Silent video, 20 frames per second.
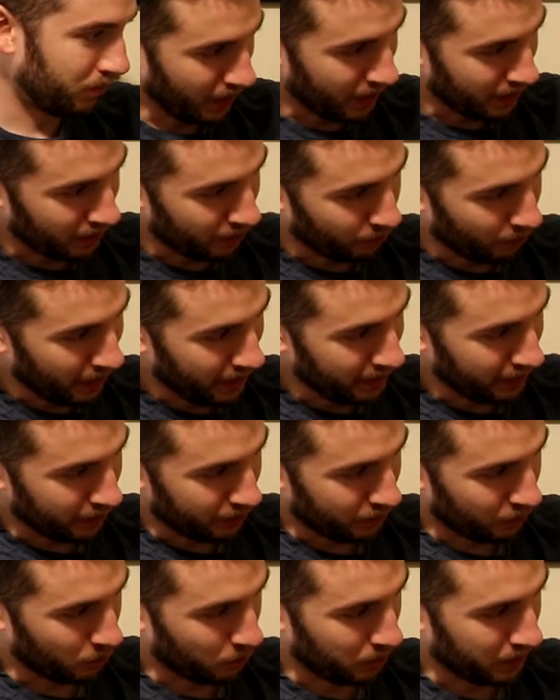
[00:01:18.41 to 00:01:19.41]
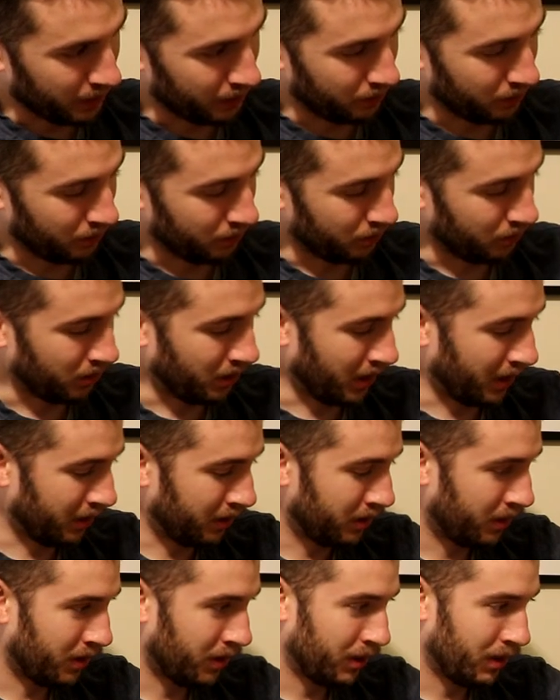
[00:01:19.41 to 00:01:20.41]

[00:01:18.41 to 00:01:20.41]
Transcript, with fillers: and the radio display turns on,